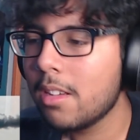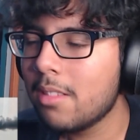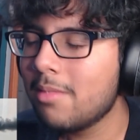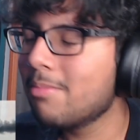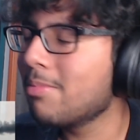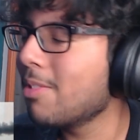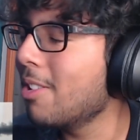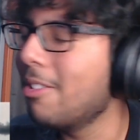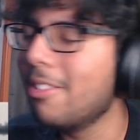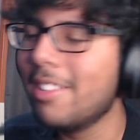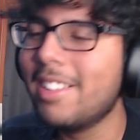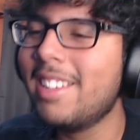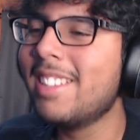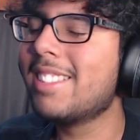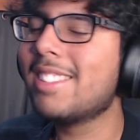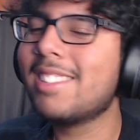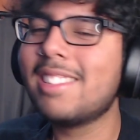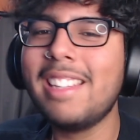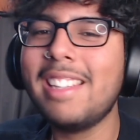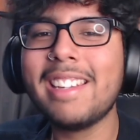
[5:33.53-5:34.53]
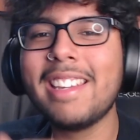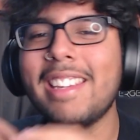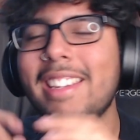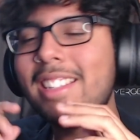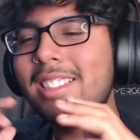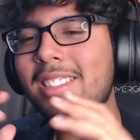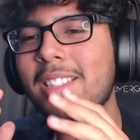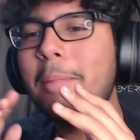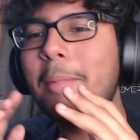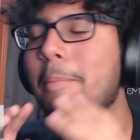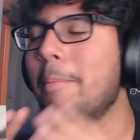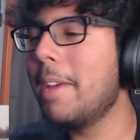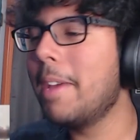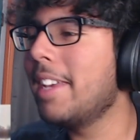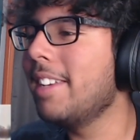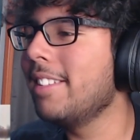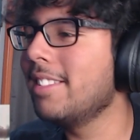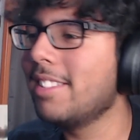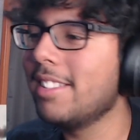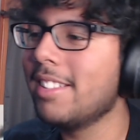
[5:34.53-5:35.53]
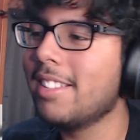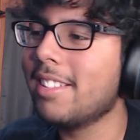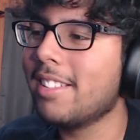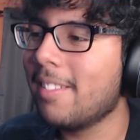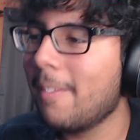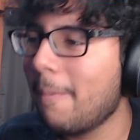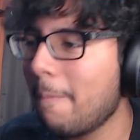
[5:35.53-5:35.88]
Bro, his singing is amazing.